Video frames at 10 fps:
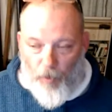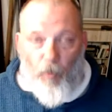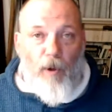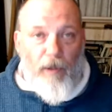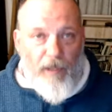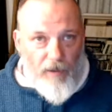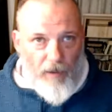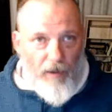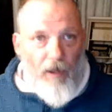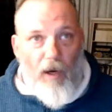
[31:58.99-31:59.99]
were in
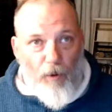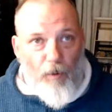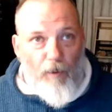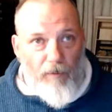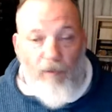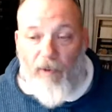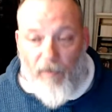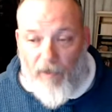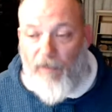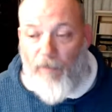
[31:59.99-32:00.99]
the know
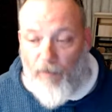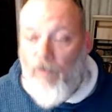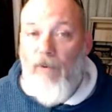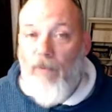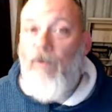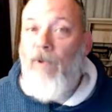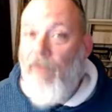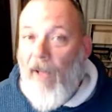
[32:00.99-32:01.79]
that would